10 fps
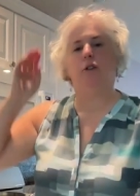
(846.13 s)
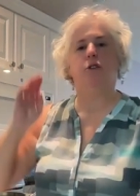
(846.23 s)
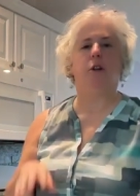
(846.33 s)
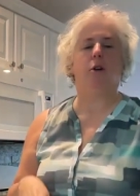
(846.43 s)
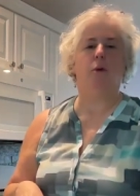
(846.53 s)

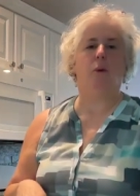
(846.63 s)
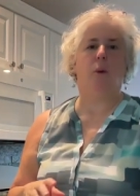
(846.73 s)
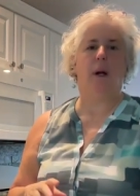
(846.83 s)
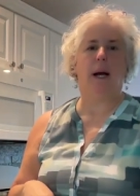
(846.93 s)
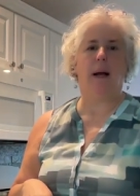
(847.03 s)
So
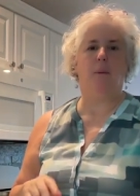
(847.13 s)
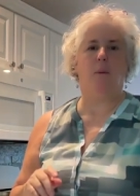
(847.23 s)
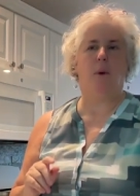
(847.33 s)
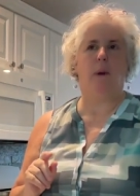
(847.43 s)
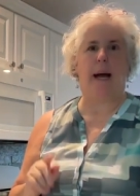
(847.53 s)

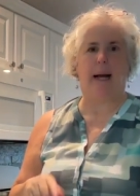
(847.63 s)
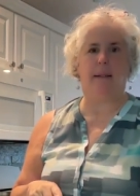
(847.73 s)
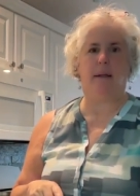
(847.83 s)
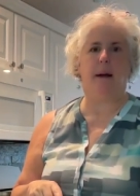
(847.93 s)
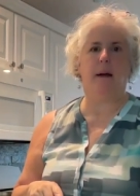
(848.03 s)

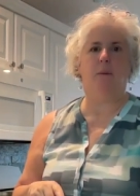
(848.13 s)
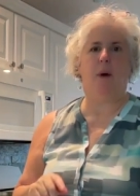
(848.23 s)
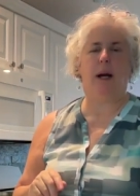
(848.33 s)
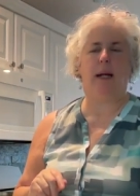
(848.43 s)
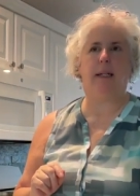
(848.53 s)
last time
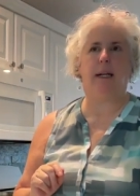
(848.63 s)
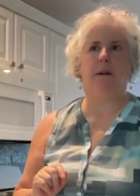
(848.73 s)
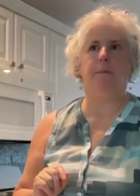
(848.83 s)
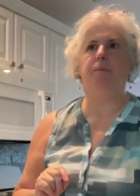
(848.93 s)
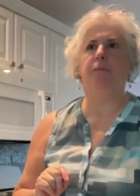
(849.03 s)
what I
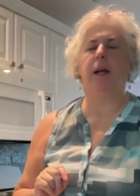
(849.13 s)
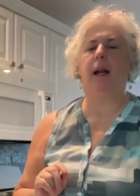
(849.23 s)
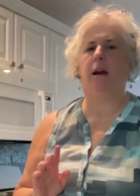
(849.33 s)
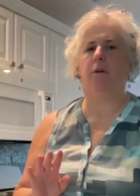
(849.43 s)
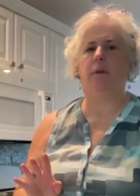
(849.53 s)
did,
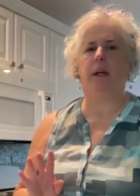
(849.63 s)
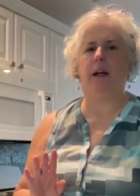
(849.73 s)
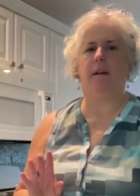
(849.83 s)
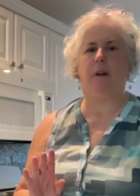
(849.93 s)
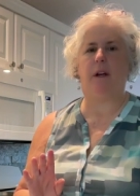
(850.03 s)
and I don't think
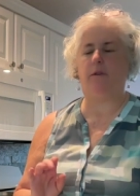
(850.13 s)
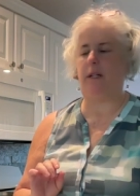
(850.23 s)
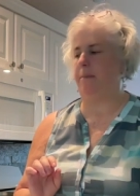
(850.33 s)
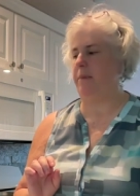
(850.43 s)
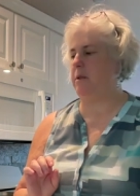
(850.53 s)
I
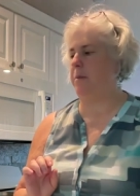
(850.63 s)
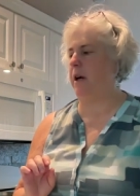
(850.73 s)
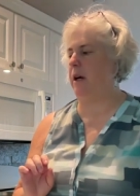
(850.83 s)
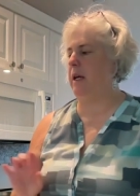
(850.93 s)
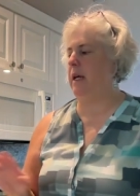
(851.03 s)
videotaped this
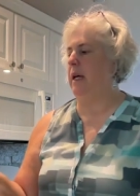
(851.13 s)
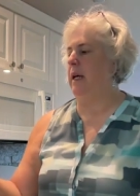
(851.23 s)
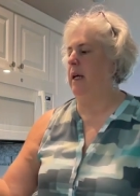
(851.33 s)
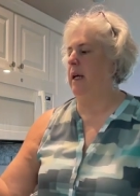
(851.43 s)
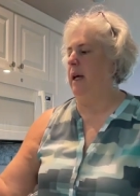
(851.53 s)
part,
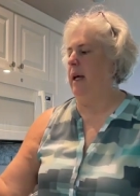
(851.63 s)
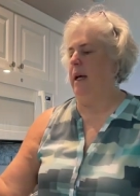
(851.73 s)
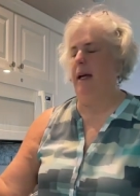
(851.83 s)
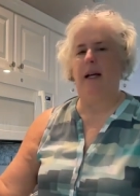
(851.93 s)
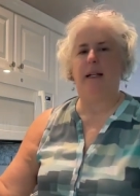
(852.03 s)

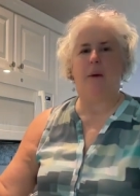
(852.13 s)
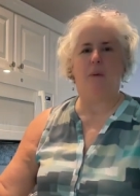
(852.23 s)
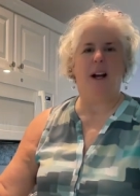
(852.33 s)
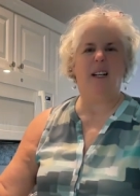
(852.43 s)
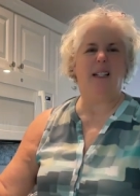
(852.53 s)
is I
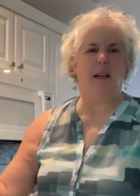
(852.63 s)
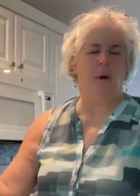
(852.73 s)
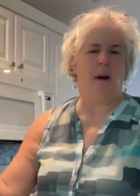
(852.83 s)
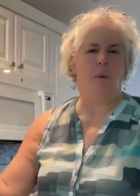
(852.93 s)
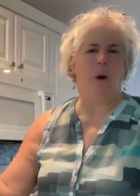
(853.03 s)
wanted to see
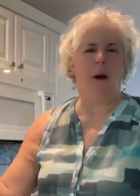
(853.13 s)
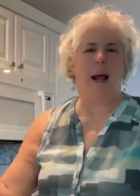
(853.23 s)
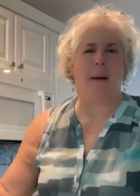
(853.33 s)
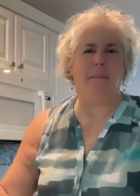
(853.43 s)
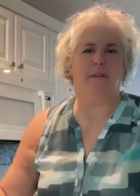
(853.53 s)
what would
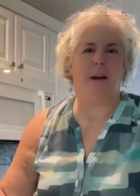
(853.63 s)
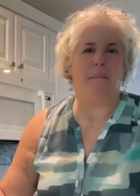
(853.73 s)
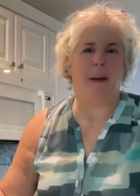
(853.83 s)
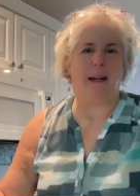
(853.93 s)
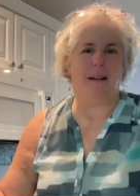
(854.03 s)
happen if I
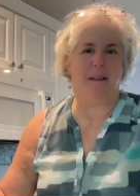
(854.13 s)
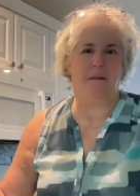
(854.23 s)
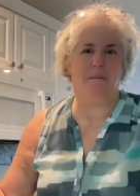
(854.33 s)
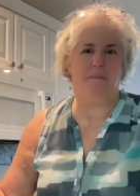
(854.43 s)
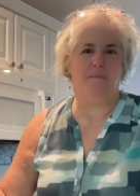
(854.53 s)
baked
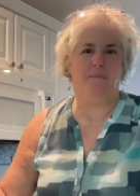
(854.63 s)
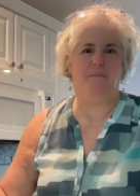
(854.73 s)
them.